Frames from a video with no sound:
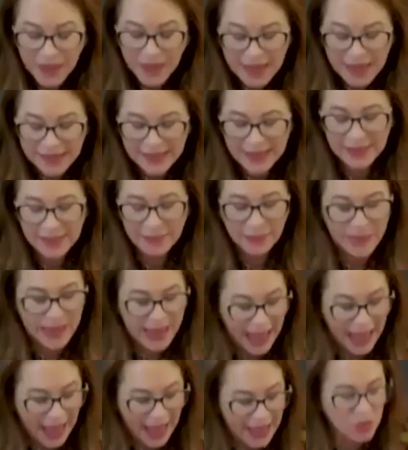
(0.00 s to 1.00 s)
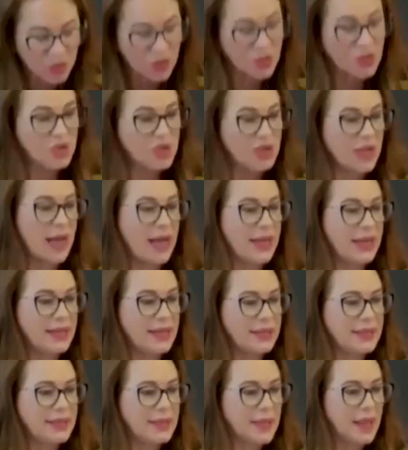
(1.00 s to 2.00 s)
and simply
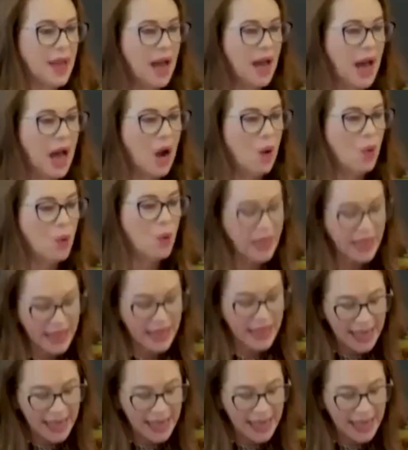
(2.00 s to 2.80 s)
exercise our